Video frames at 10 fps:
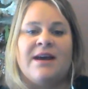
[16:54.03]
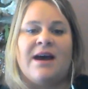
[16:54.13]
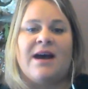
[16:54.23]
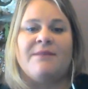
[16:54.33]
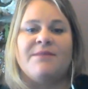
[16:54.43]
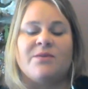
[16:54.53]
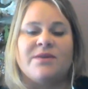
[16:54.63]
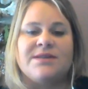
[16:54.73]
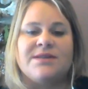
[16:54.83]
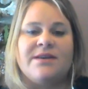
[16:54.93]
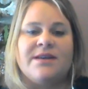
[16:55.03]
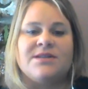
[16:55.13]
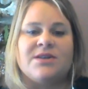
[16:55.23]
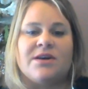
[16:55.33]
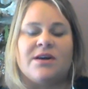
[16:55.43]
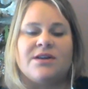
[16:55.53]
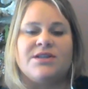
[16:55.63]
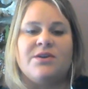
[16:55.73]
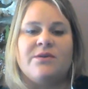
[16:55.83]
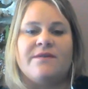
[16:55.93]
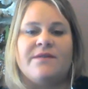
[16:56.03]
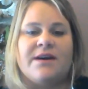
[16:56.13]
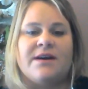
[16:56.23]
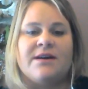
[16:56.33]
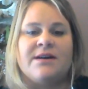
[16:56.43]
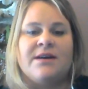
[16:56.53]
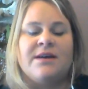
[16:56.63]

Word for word: the resilience are two of the